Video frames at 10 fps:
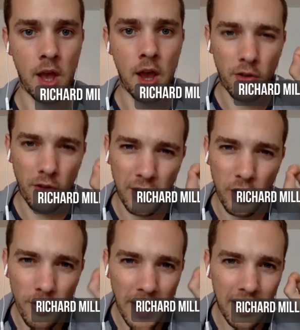So they
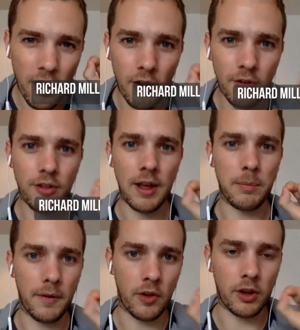got that concept
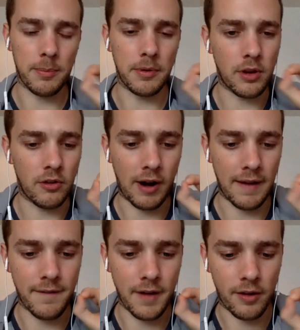of the community right
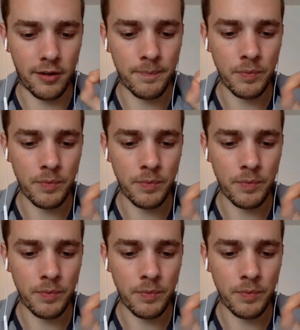first.